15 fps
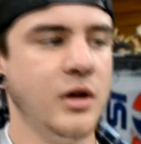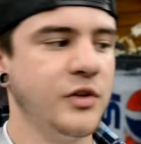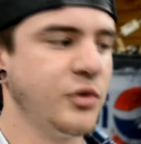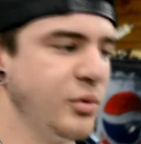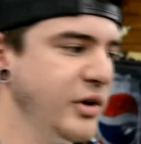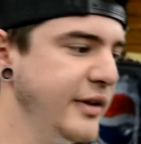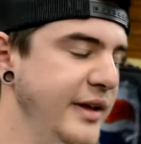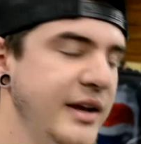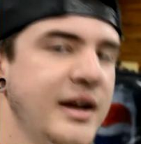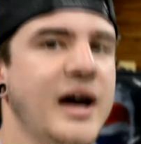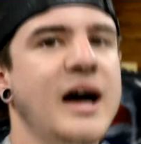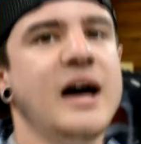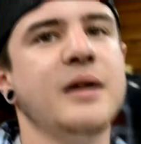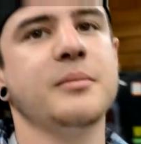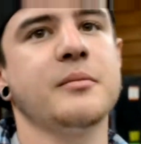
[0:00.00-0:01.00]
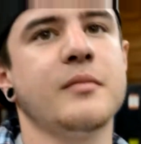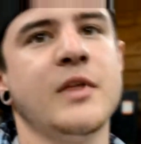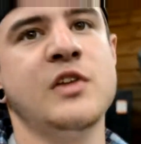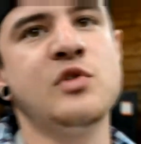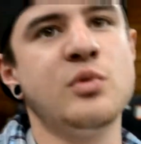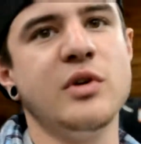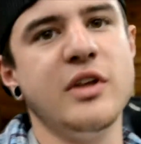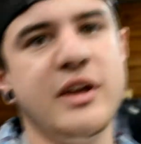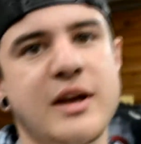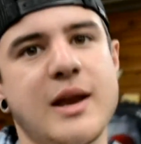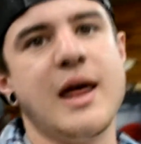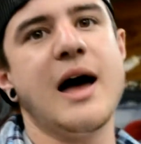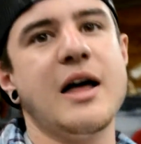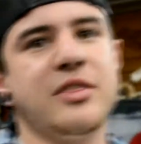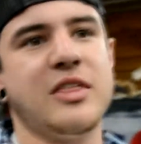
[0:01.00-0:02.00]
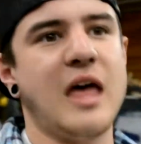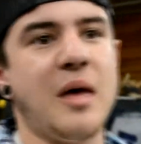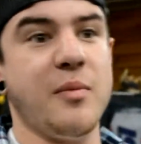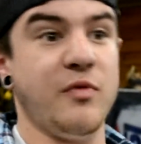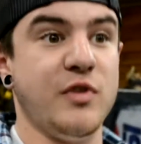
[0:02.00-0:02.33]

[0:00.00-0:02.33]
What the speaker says: It's really not that